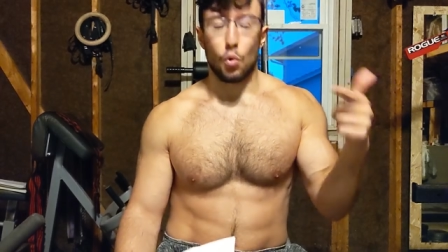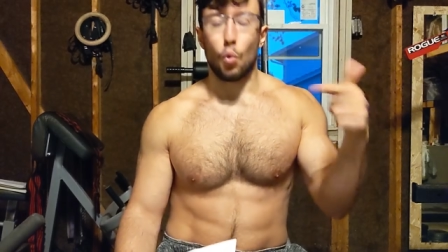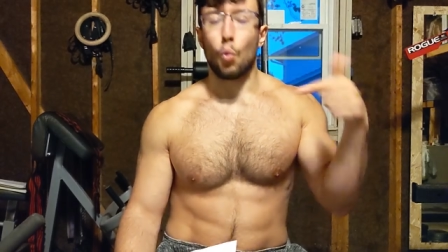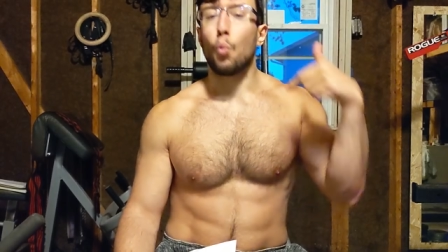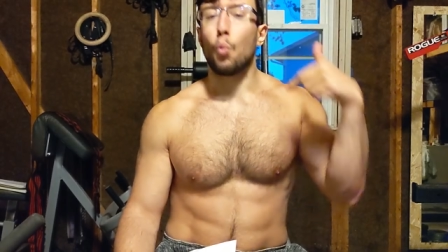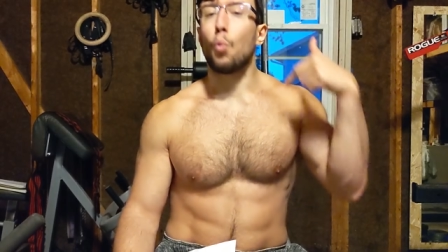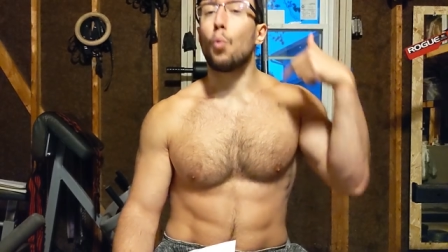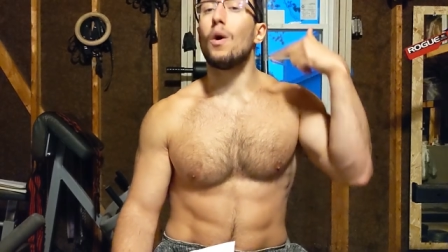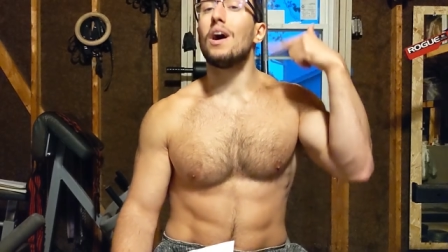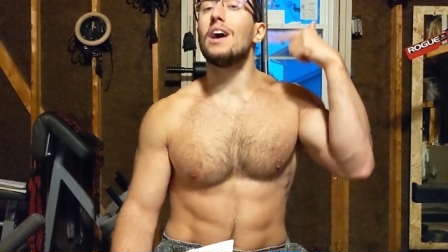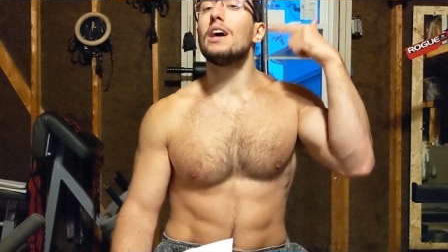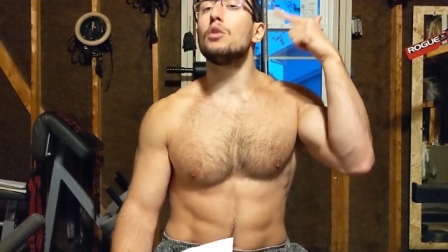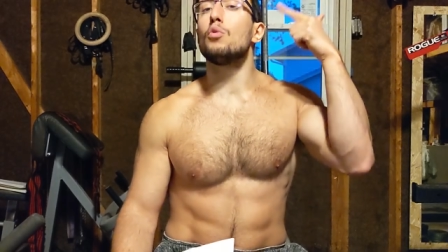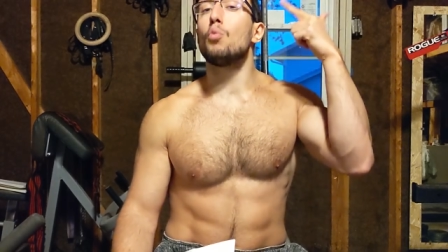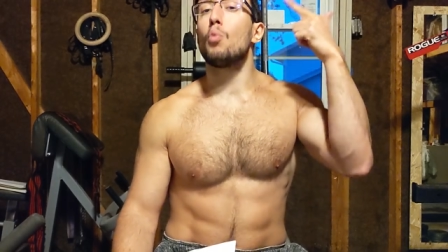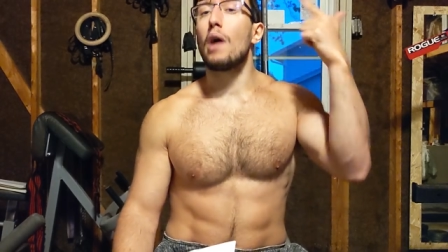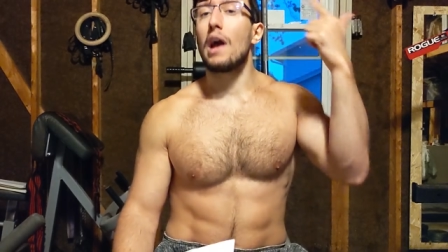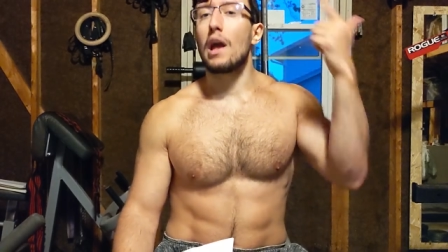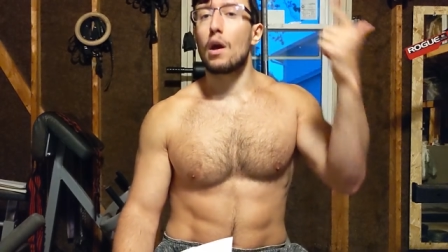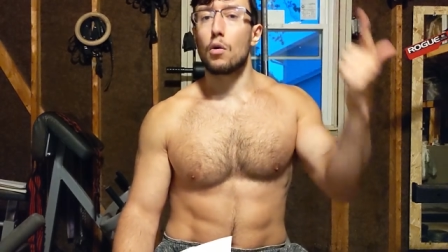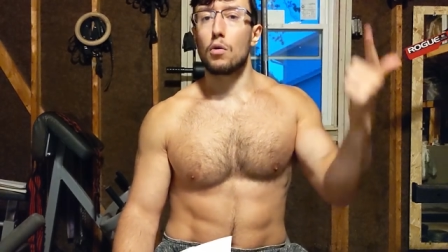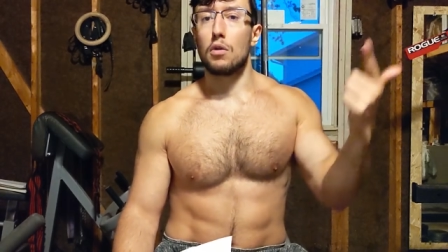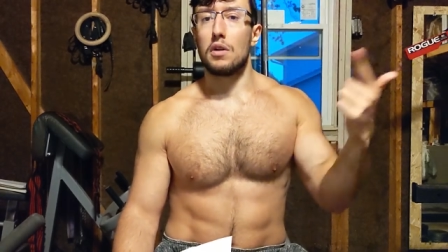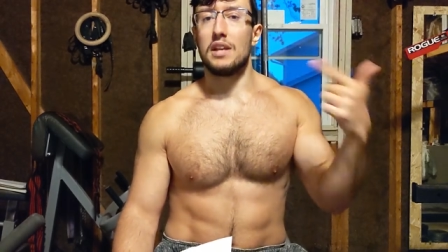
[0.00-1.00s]

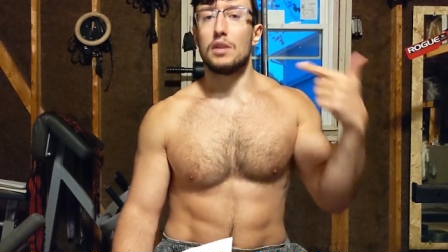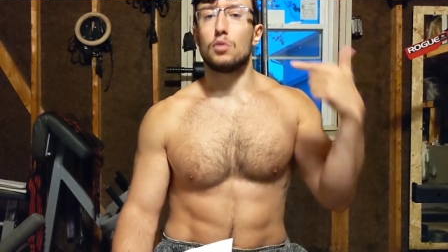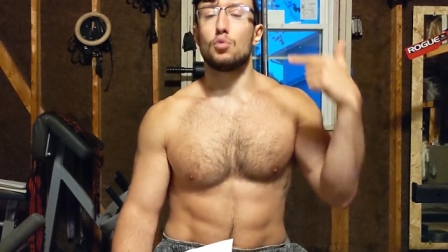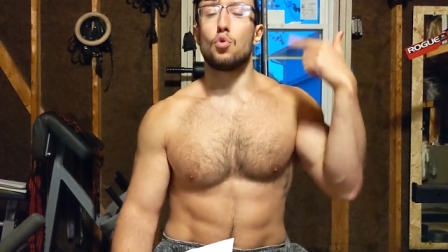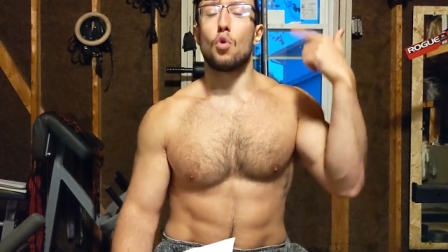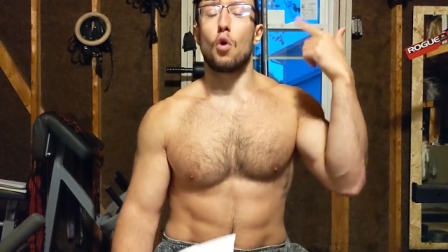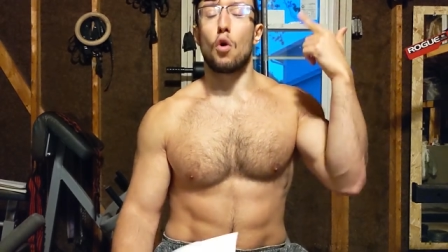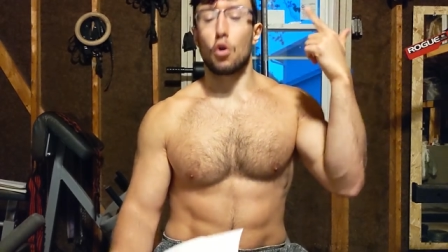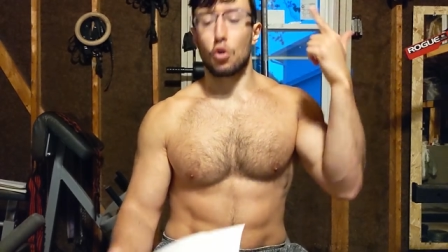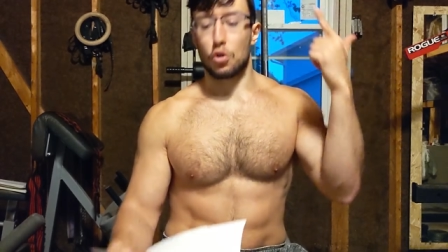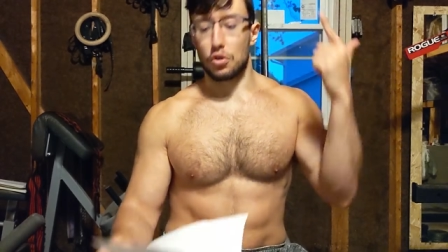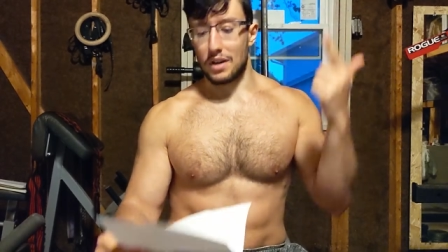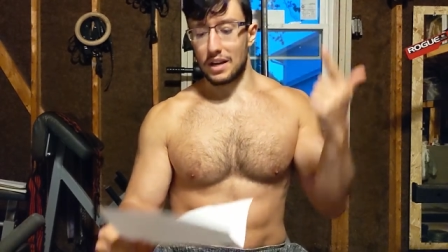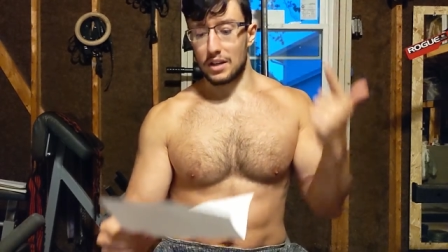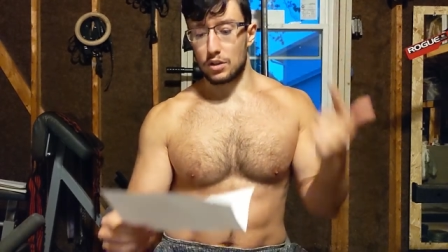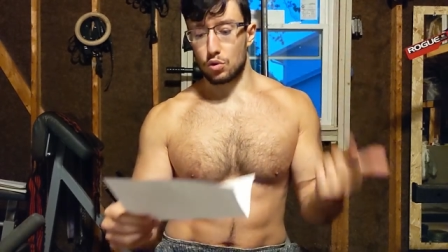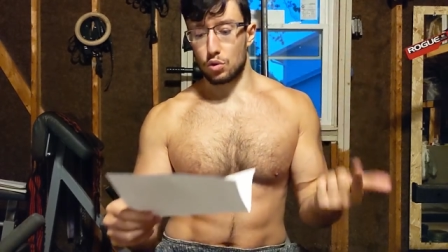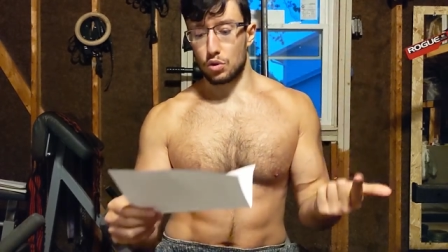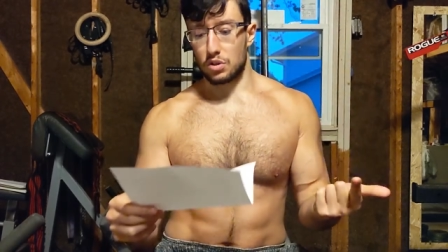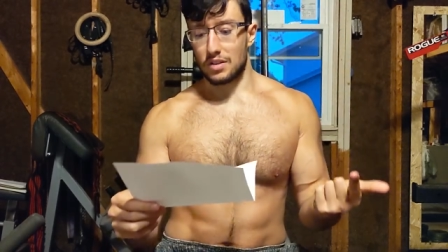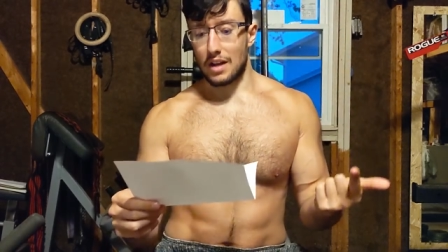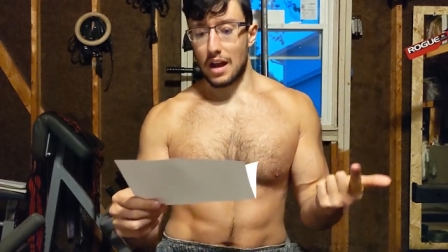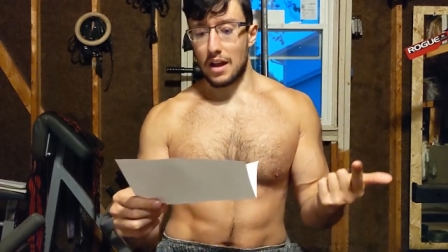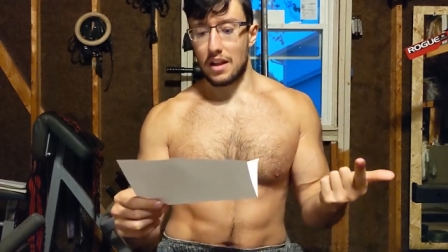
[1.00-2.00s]
only to organize
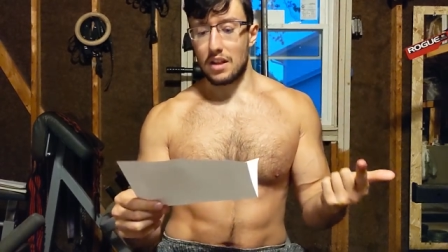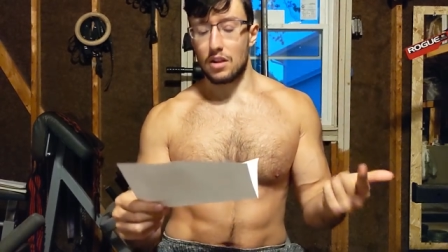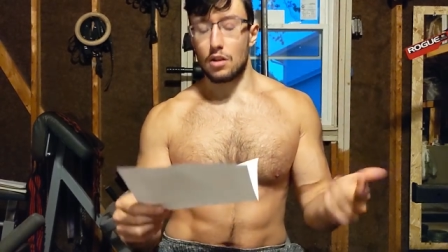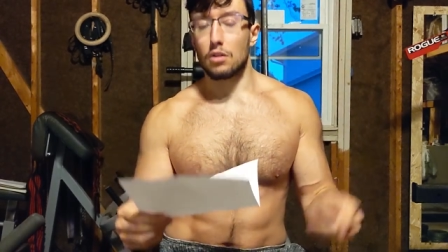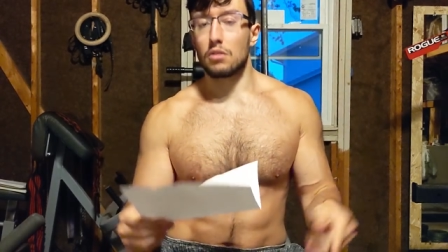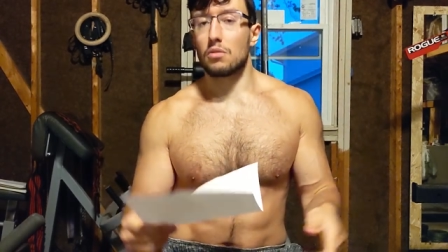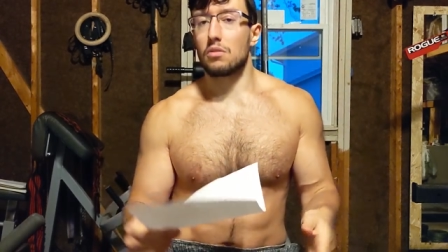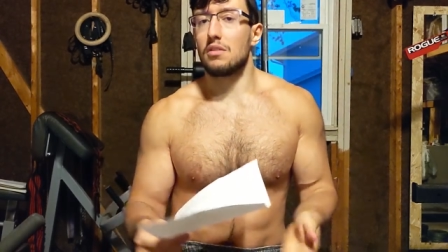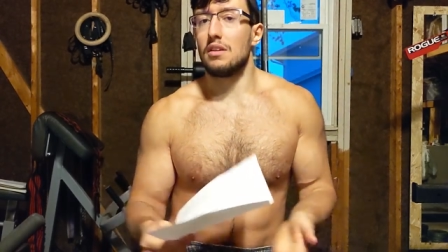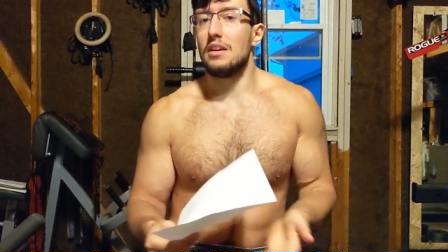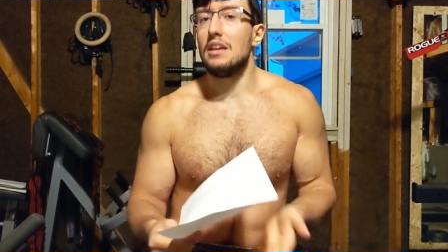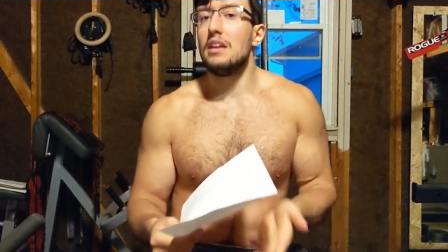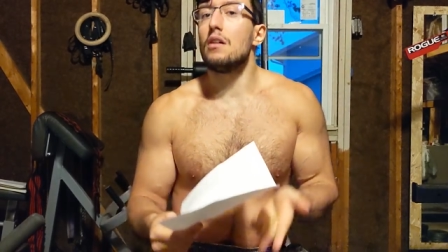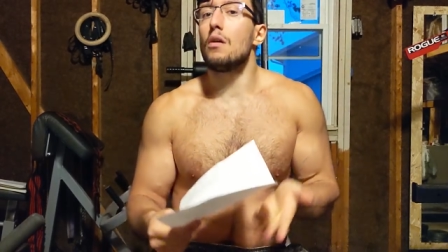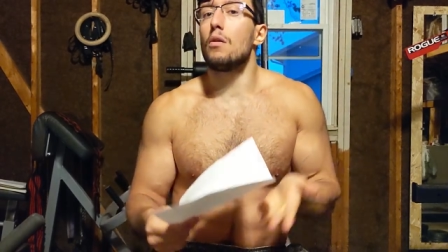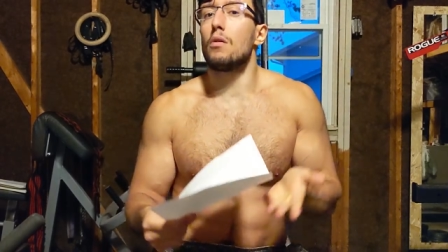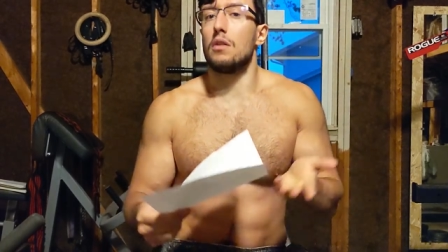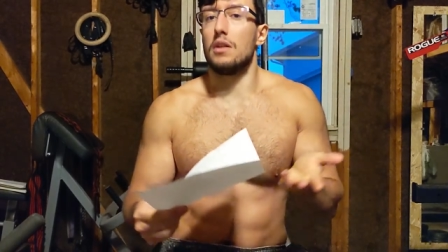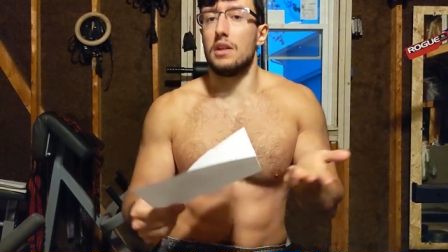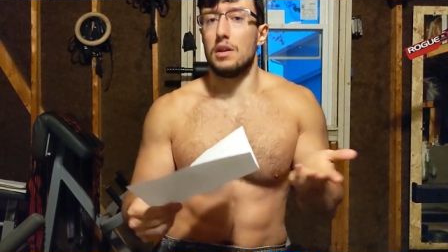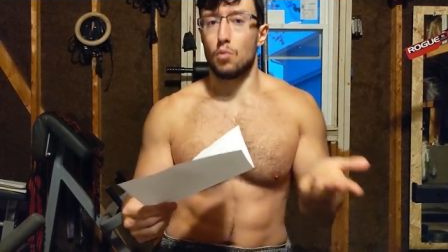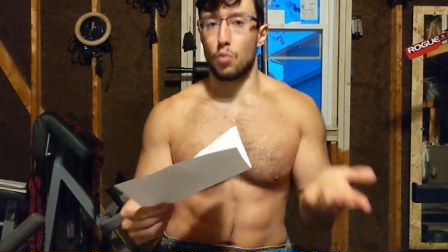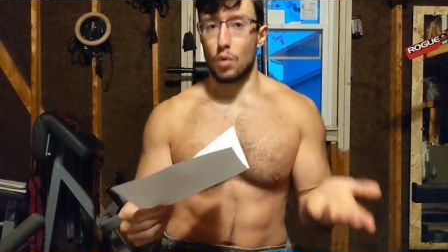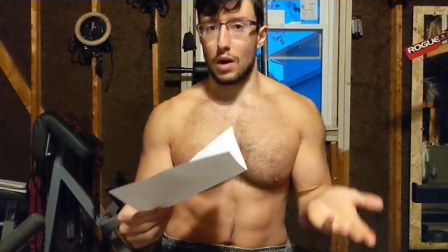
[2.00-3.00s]
society, not the
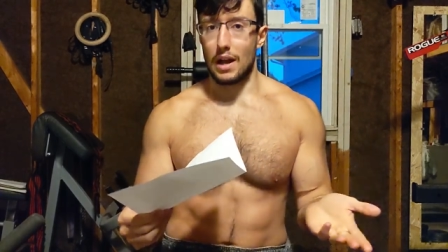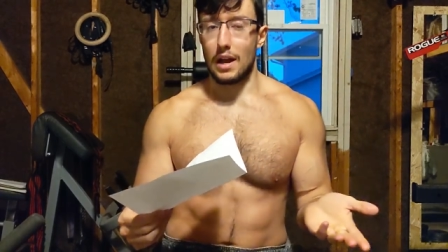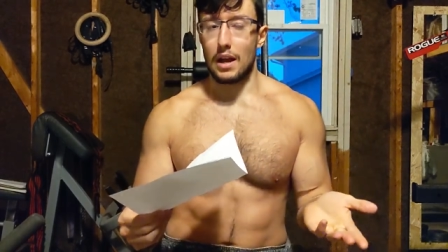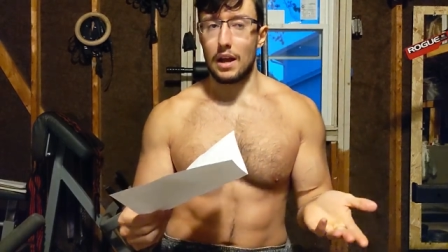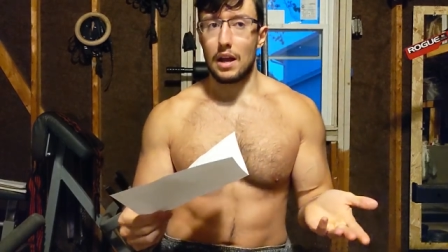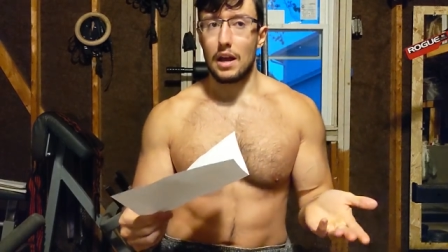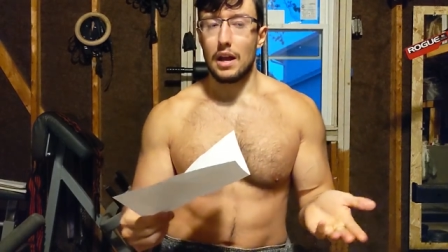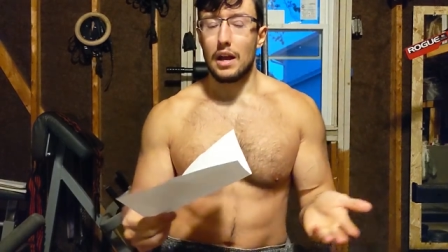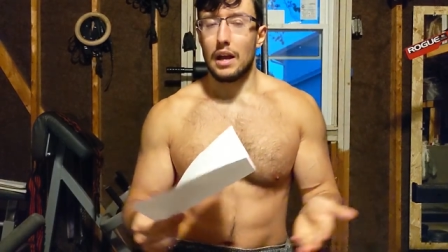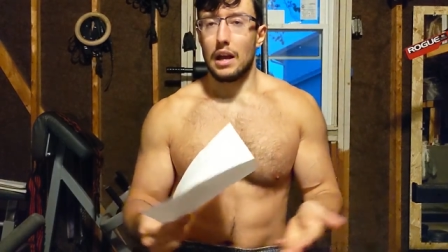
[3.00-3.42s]
only way.